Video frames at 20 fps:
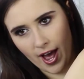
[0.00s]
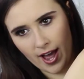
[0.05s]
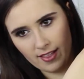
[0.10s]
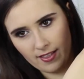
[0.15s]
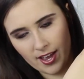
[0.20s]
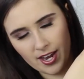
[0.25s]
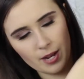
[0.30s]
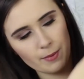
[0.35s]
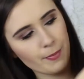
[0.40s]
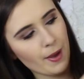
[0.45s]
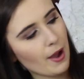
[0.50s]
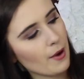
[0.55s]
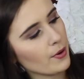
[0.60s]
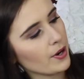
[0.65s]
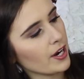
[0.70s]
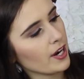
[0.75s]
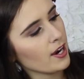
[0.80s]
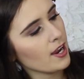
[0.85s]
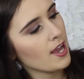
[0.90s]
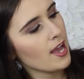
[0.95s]
highlighting
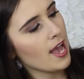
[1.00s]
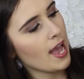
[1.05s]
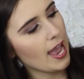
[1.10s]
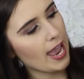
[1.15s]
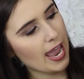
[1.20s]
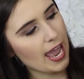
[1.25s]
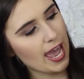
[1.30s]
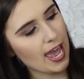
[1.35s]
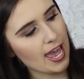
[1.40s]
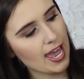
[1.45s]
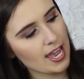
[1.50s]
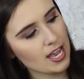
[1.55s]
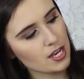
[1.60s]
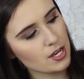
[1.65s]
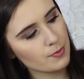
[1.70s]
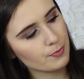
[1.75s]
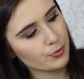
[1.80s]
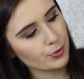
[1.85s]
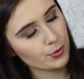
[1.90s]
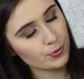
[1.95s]
powder,
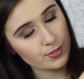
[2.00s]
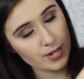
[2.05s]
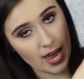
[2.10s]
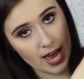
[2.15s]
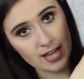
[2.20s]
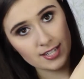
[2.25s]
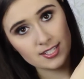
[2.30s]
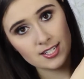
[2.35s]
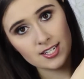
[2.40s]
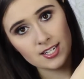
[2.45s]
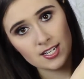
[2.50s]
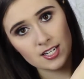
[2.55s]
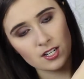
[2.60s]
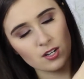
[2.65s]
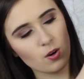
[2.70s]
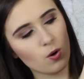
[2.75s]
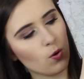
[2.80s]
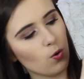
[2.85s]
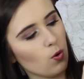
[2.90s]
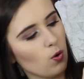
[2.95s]
a brunette,
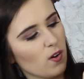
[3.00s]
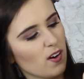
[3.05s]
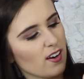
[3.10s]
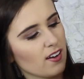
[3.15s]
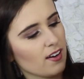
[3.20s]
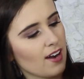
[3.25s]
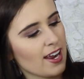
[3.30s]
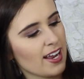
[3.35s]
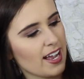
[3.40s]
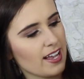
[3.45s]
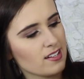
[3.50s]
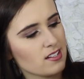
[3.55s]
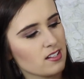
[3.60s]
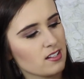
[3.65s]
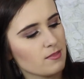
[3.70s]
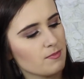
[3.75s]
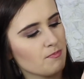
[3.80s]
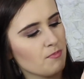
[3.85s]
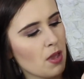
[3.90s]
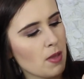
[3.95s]
or I
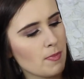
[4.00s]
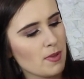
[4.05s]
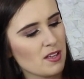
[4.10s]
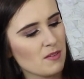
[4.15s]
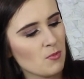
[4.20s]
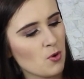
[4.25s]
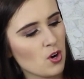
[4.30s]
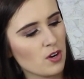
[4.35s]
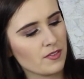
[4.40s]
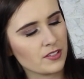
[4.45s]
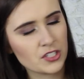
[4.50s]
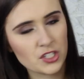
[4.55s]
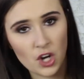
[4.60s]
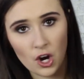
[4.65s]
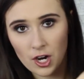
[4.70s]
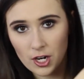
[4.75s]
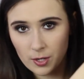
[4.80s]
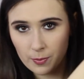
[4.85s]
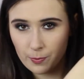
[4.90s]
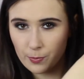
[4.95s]
guess maybe more of a
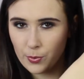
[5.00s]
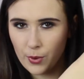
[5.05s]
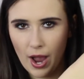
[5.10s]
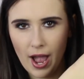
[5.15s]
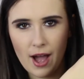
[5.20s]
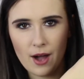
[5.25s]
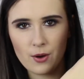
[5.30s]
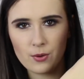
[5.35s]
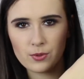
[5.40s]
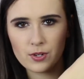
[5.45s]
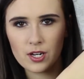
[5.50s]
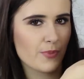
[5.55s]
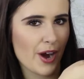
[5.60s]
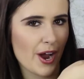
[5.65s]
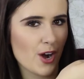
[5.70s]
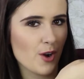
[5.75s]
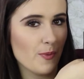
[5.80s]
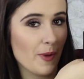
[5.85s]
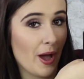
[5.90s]
dark brown brow